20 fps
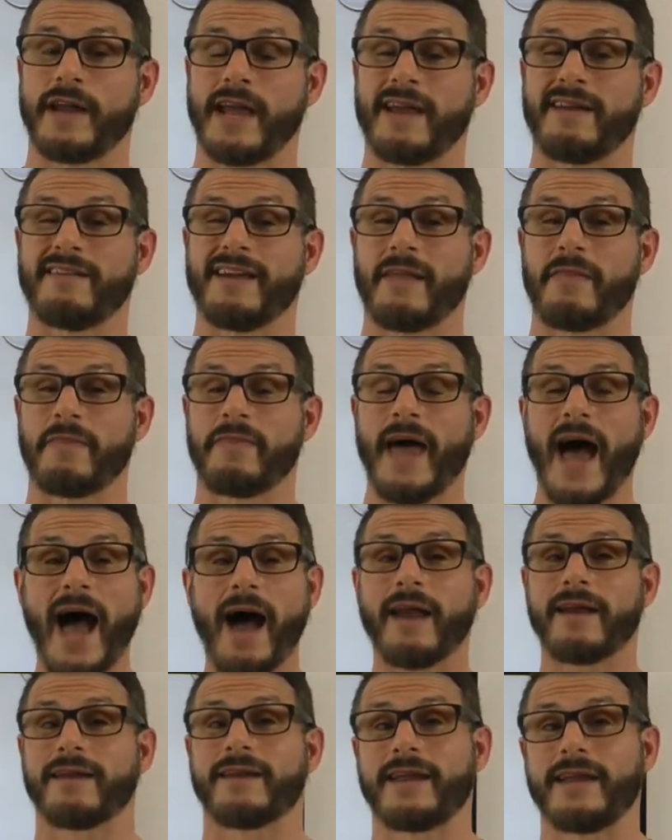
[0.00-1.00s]
And
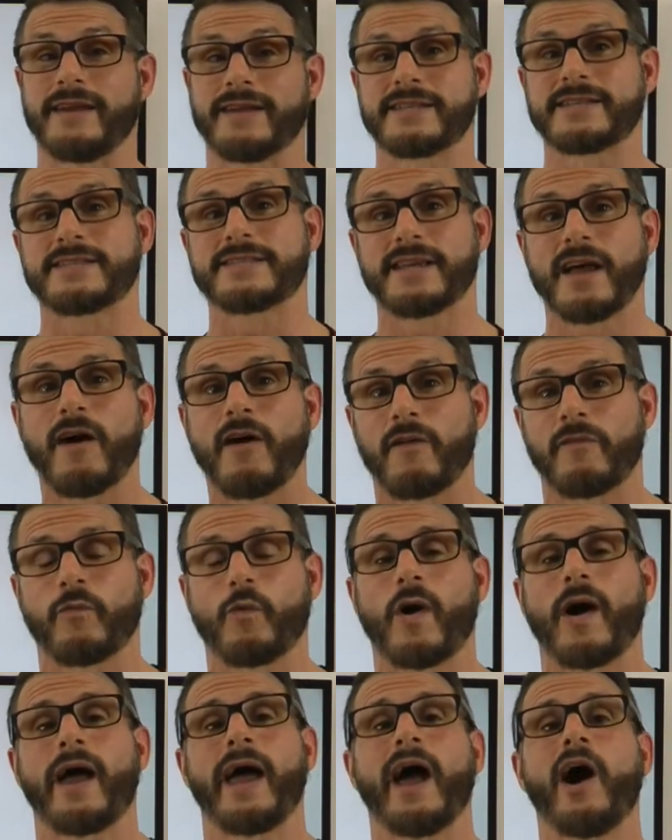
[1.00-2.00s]
that in itself
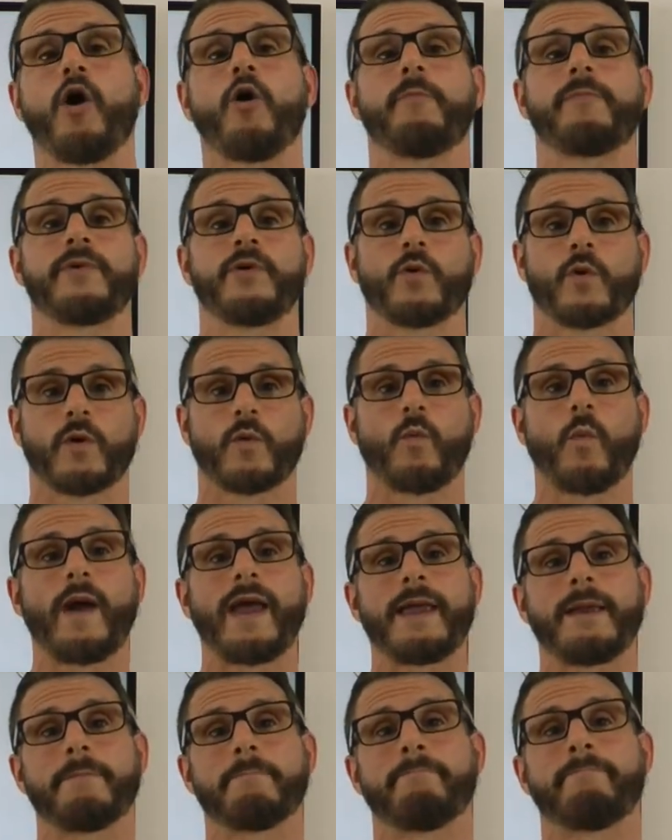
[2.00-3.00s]
will help your
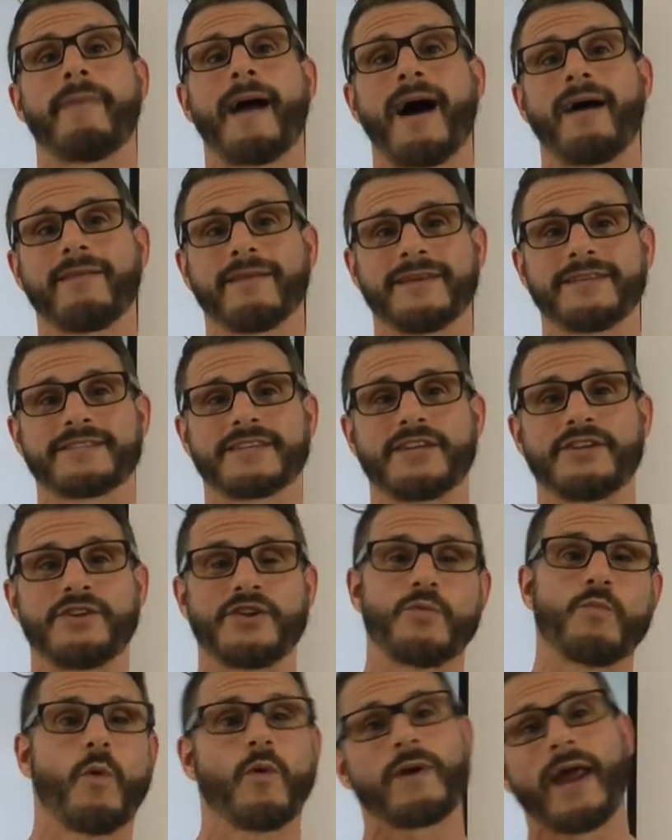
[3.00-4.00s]
weight balance, and
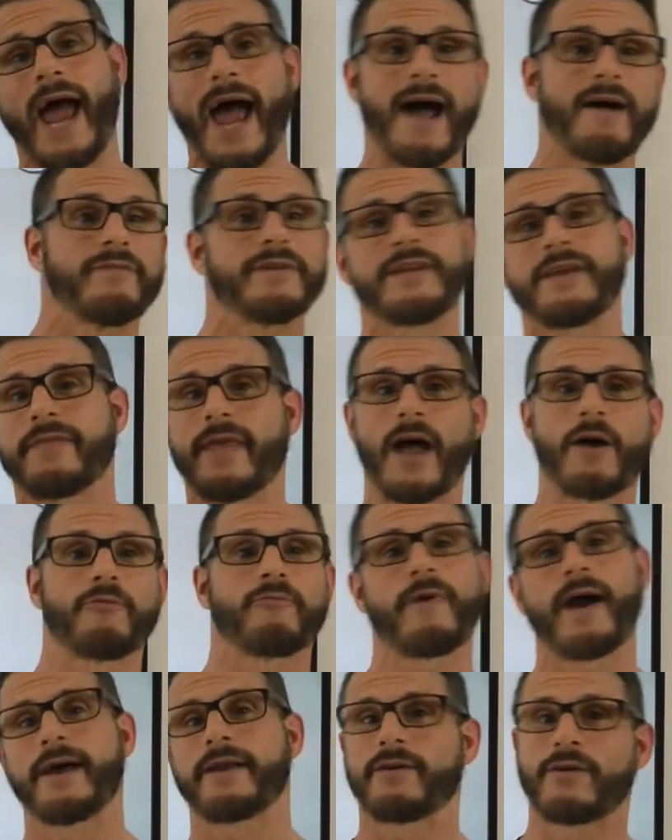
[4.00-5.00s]
you won't have any of that
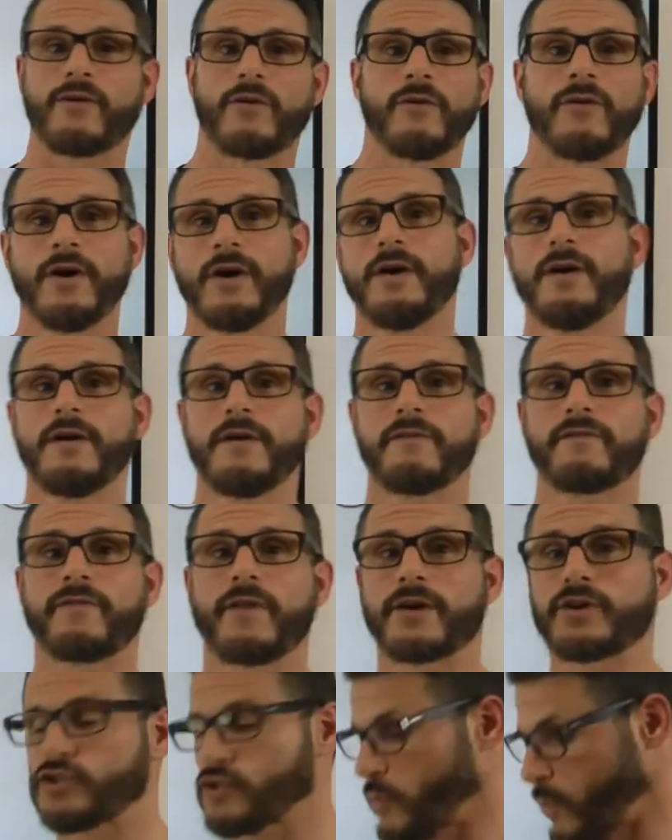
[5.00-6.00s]
radical
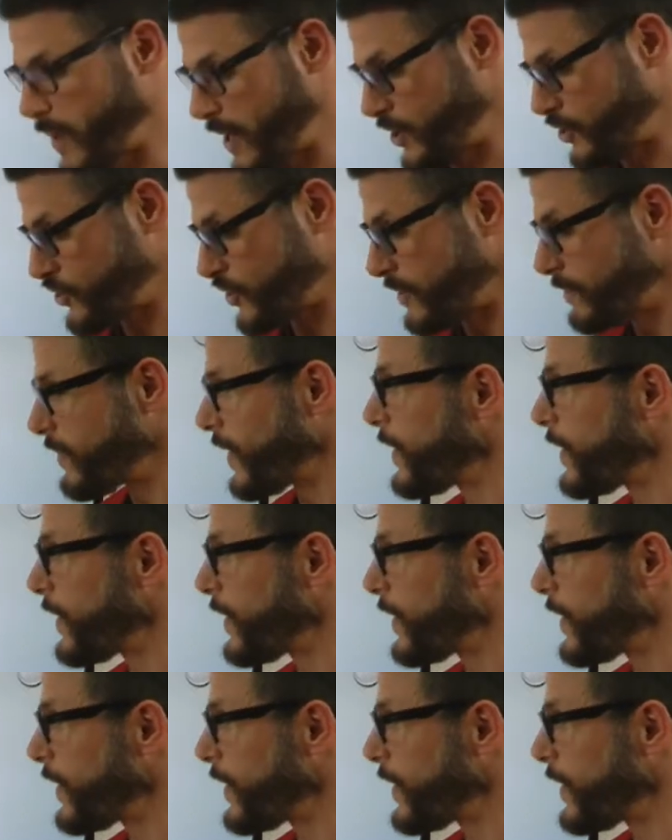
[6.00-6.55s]
fluctuation.